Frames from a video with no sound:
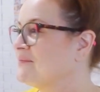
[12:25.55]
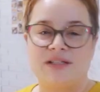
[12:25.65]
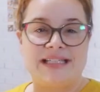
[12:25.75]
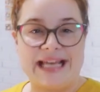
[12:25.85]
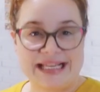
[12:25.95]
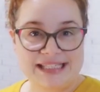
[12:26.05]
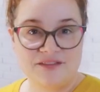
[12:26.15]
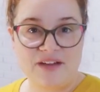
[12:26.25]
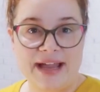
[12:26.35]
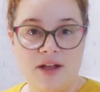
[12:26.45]
Now to test the
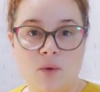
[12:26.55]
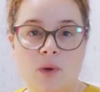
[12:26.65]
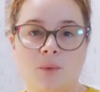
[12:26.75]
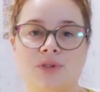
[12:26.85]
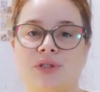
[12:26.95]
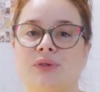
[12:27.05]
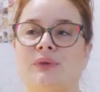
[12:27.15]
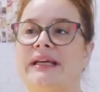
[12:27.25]
file, what we'll do